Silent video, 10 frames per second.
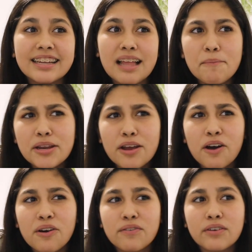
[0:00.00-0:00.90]
Let me
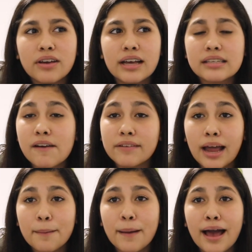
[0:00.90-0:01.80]
know if you guys have an
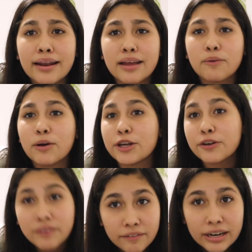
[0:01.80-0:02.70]
iPad and what
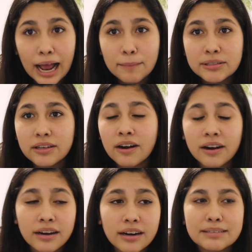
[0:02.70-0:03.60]
your favorite apps
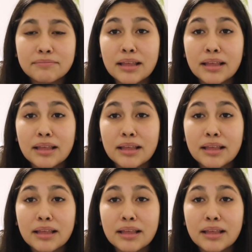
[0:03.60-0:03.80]
are.